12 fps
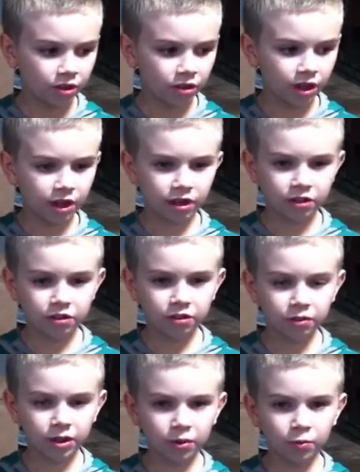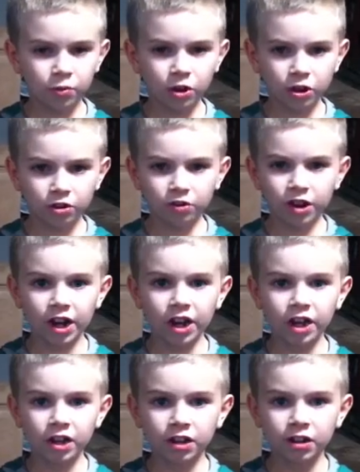like doing work, right?